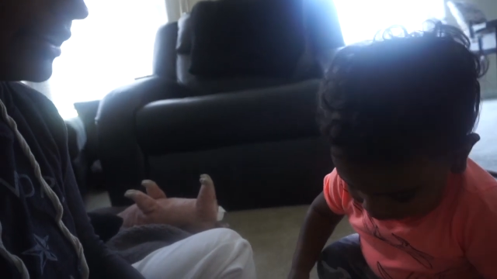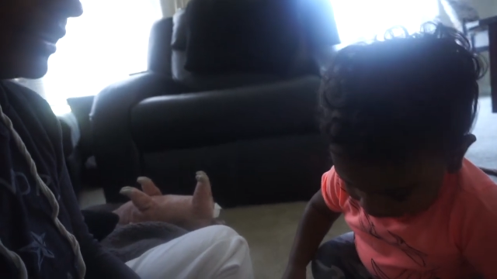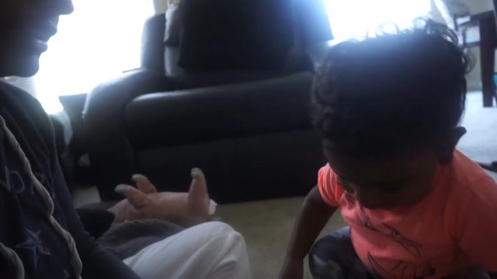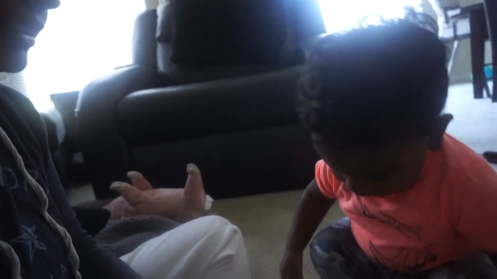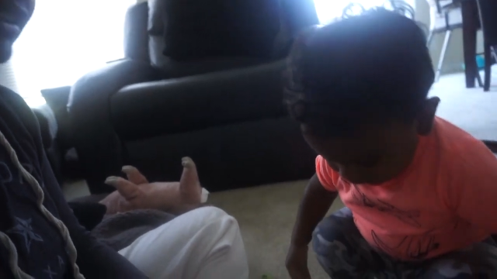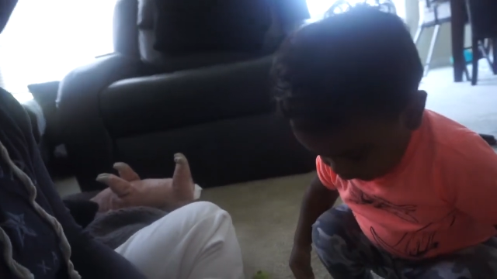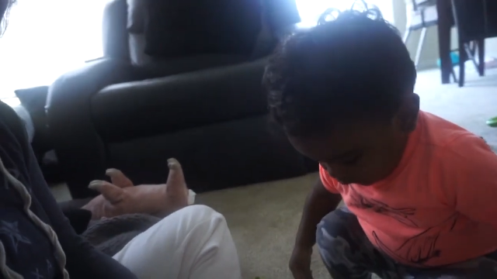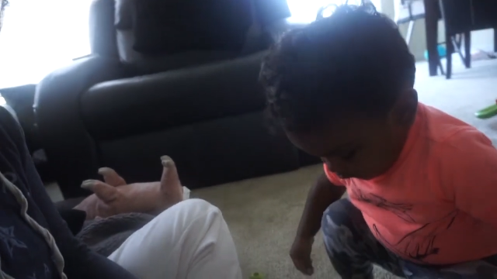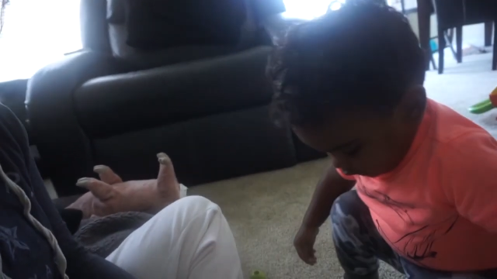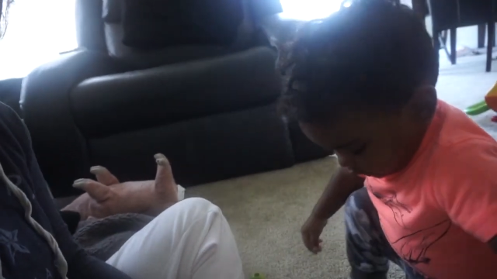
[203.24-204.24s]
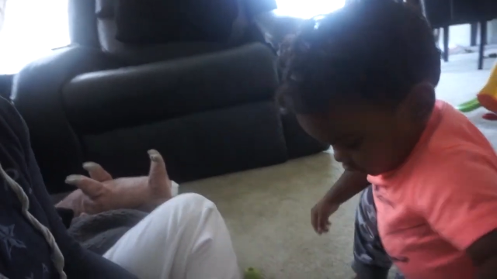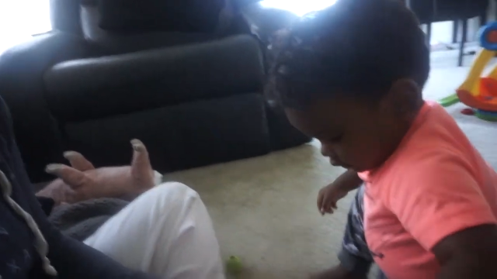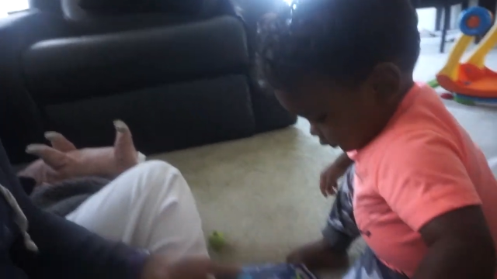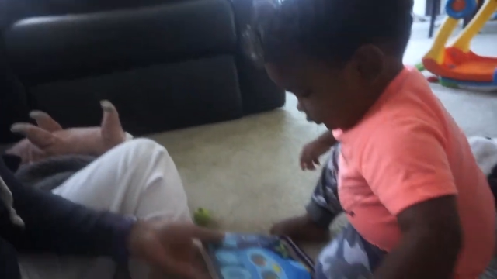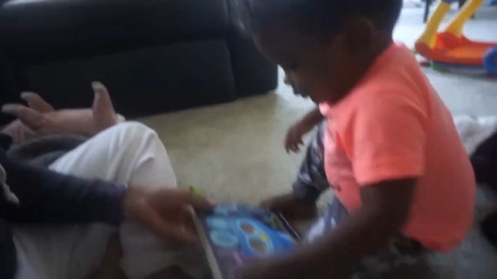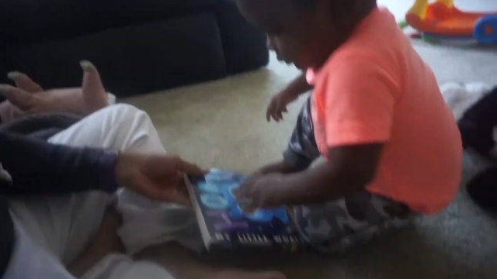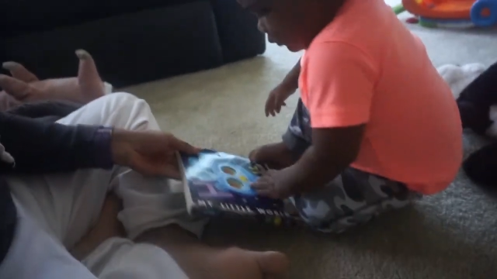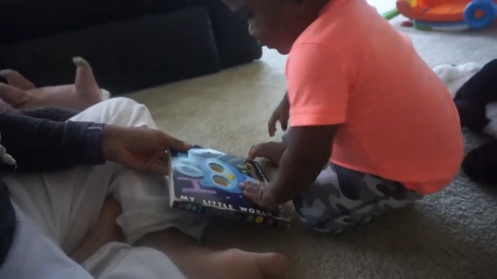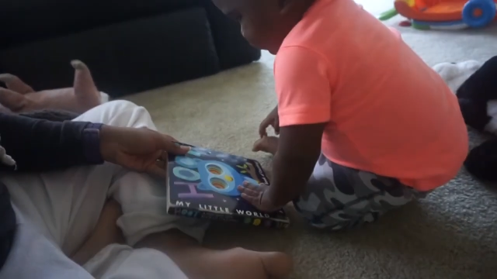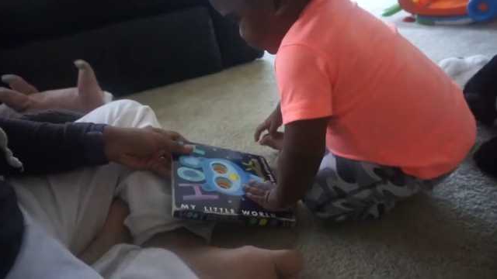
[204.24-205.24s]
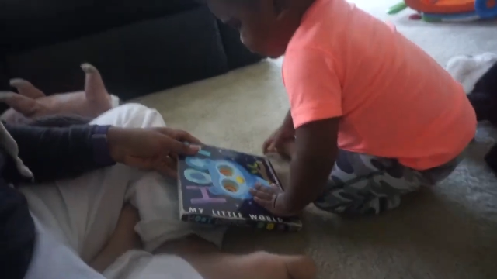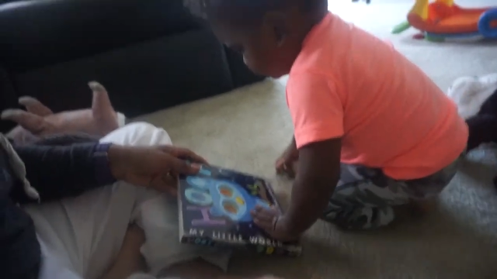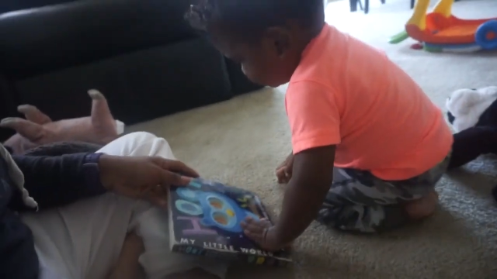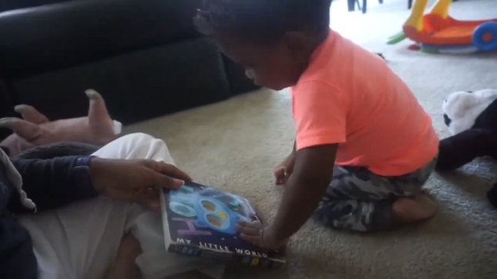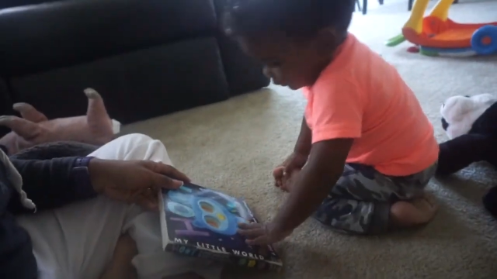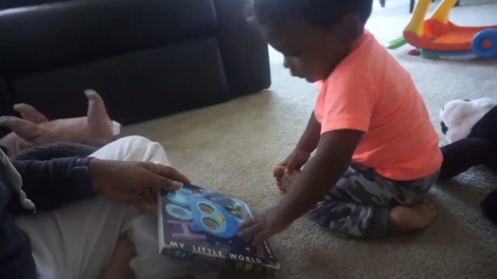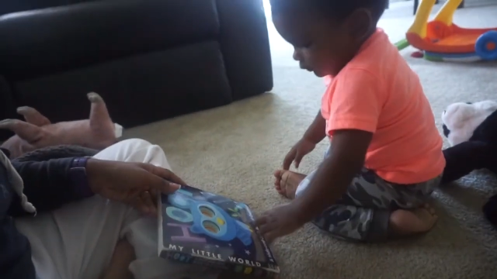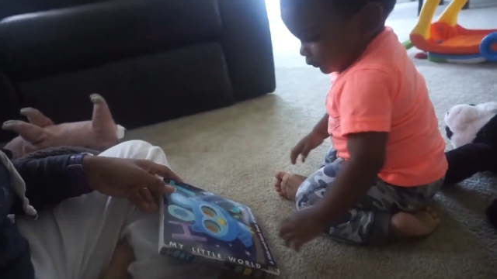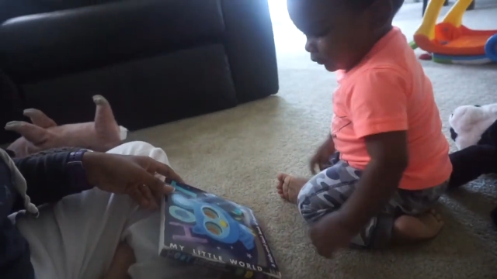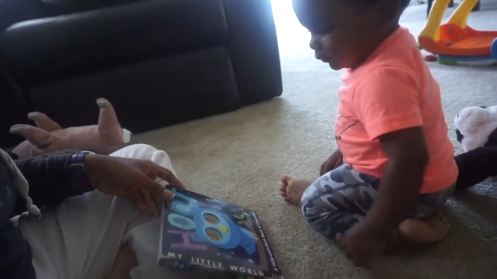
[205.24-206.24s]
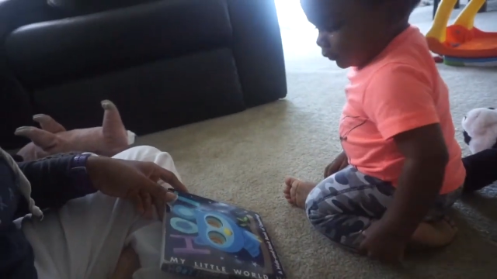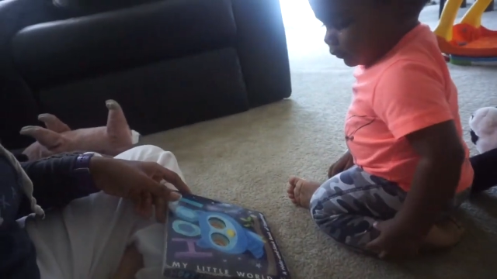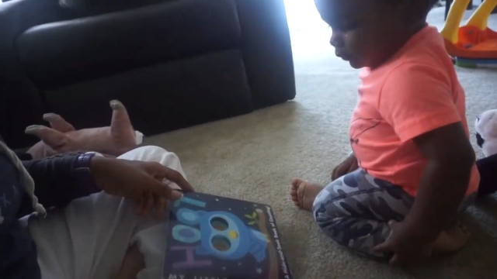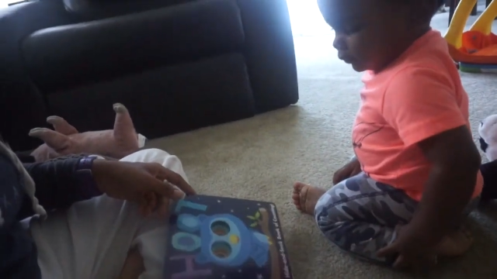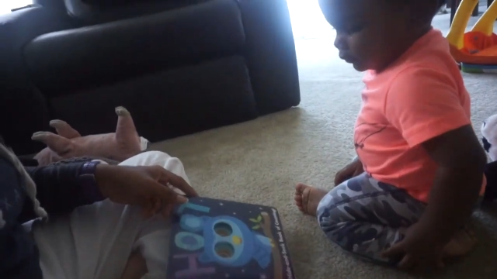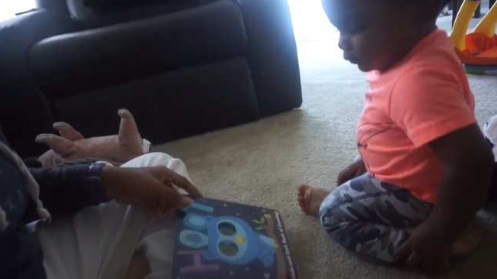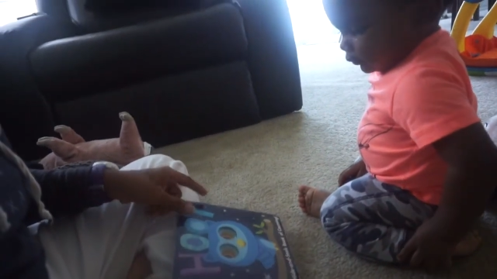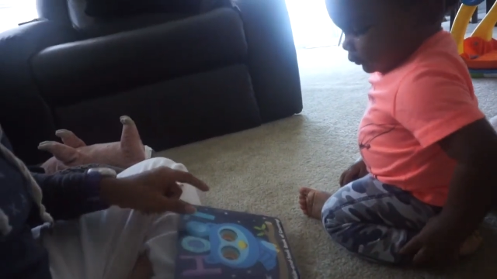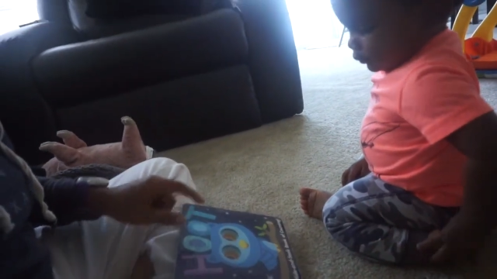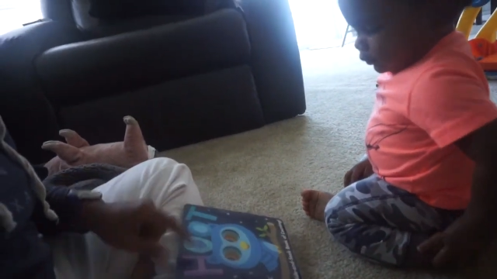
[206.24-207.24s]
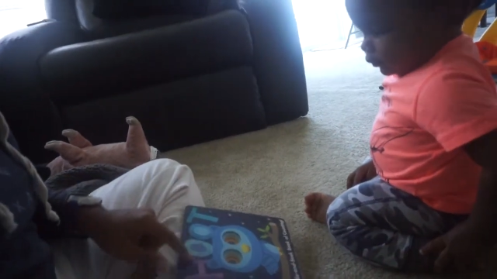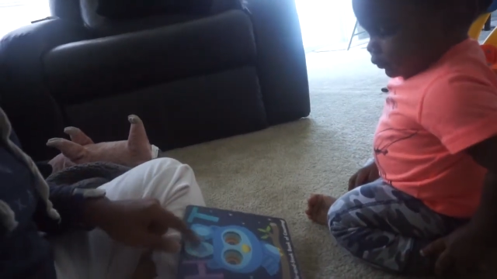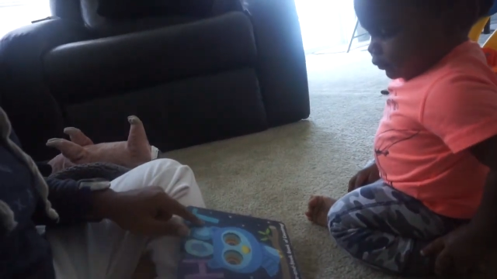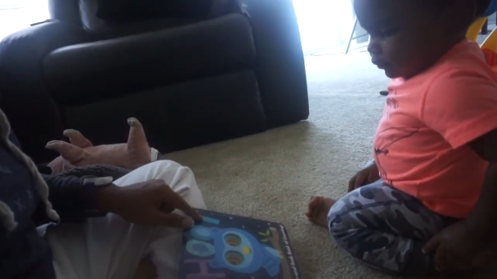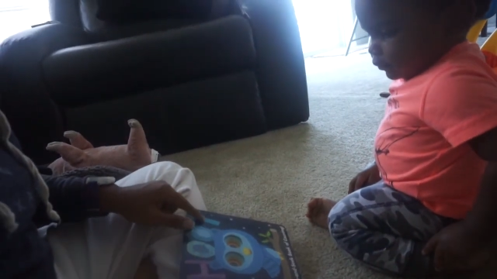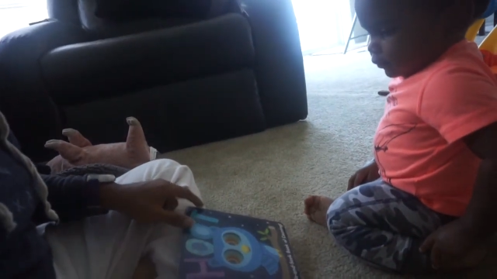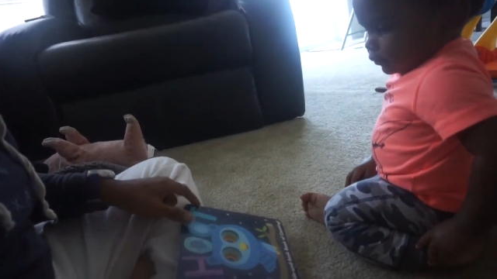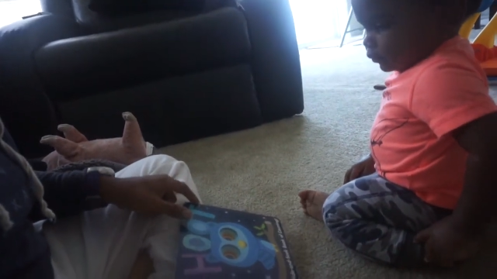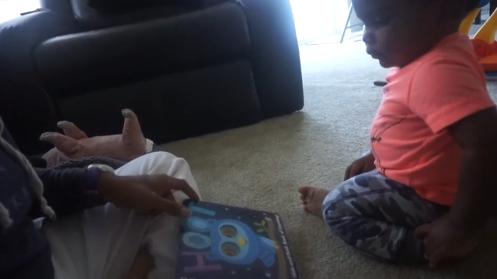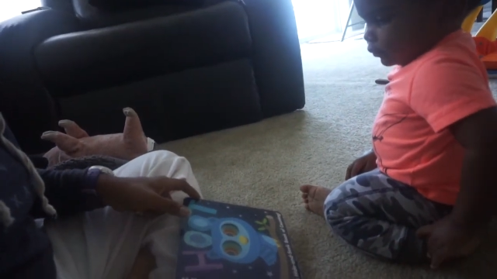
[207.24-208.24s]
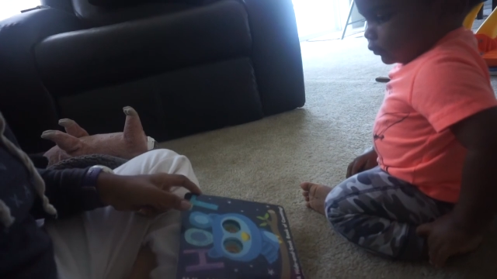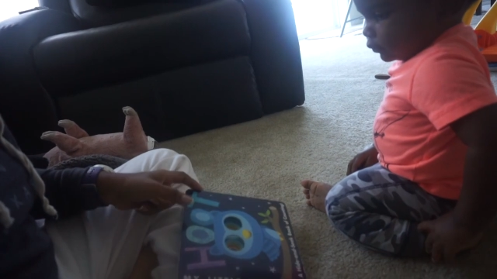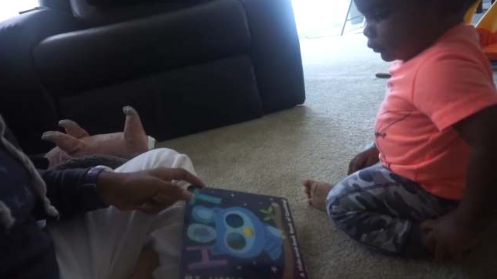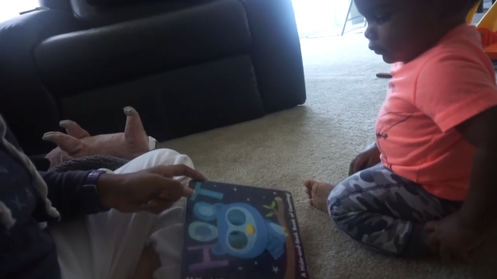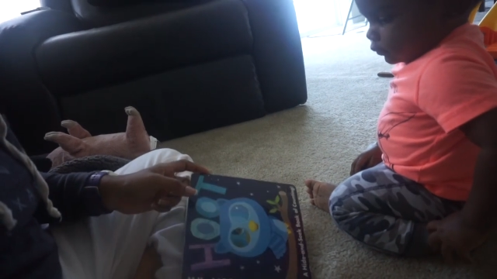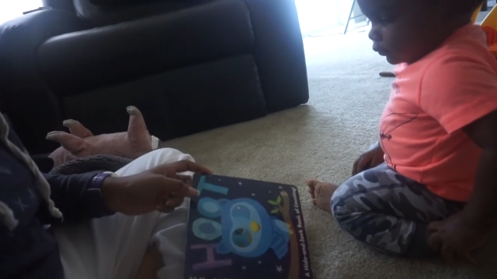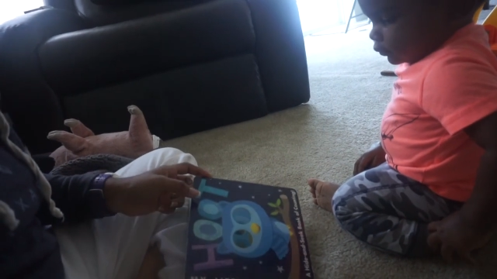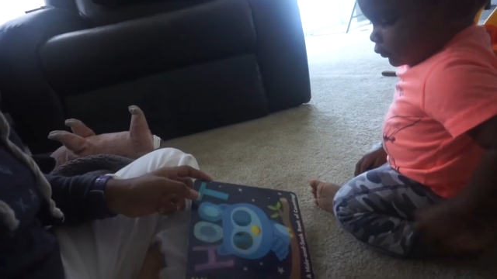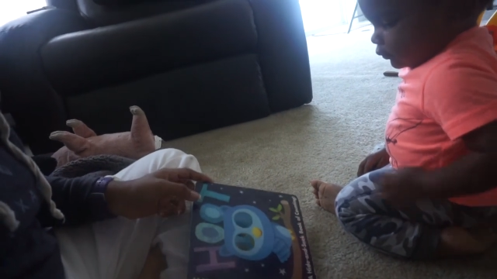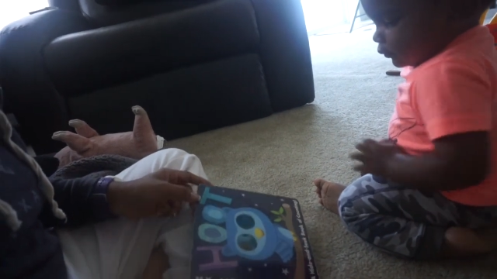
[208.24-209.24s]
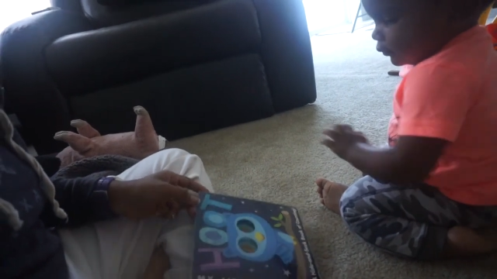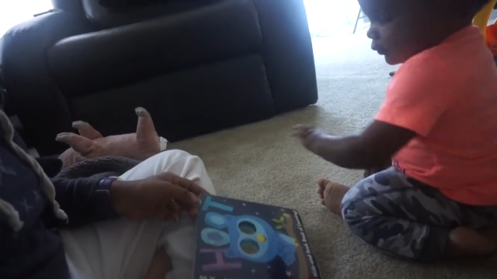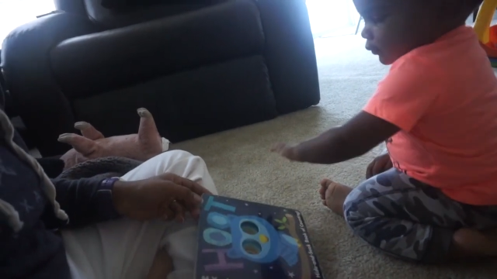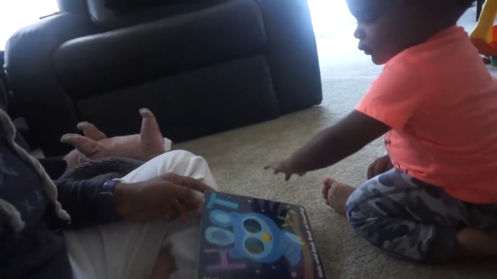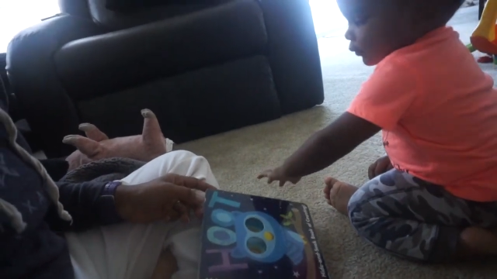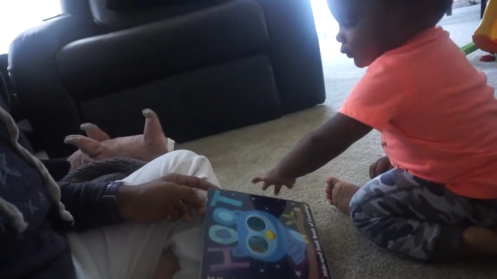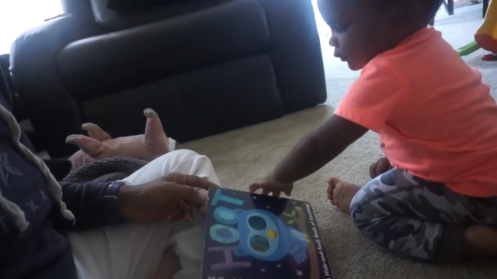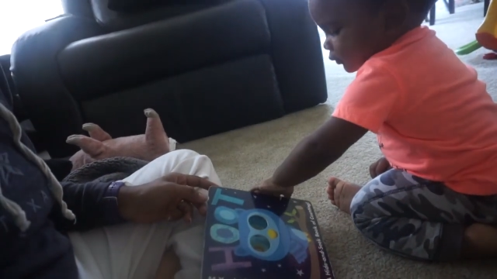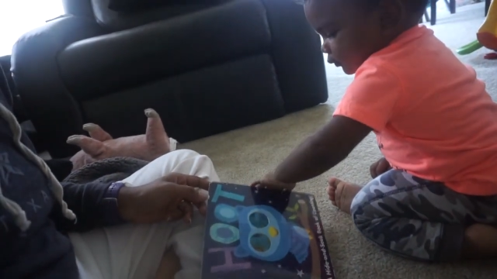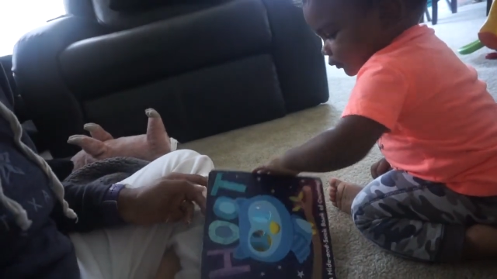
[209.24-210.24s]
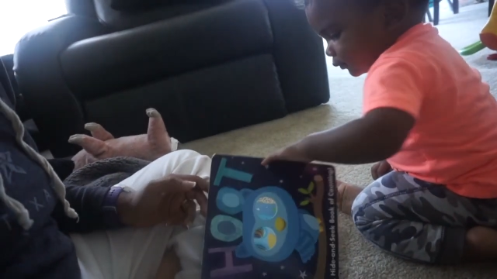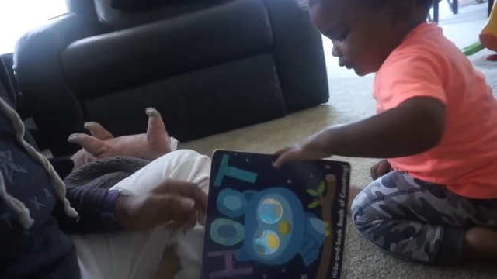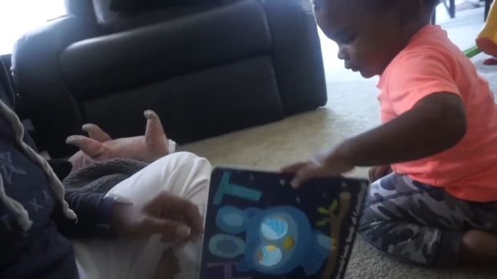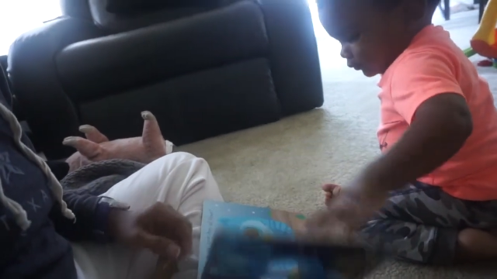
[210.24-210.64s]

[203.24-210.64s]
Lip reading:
(no speaker visible)